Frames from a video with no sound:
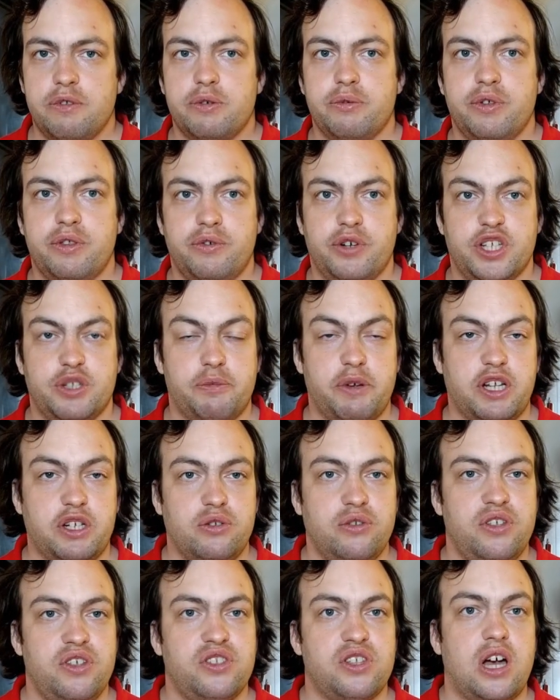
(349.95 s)
with respect to
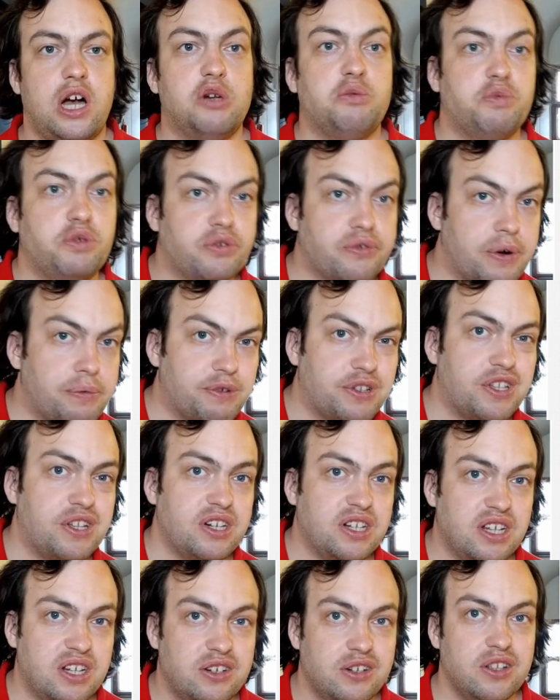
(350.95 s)
these output
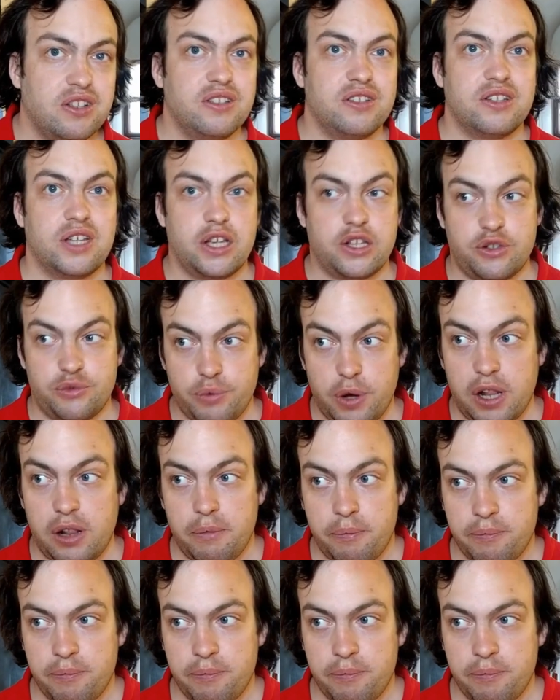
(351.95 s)
representations as well.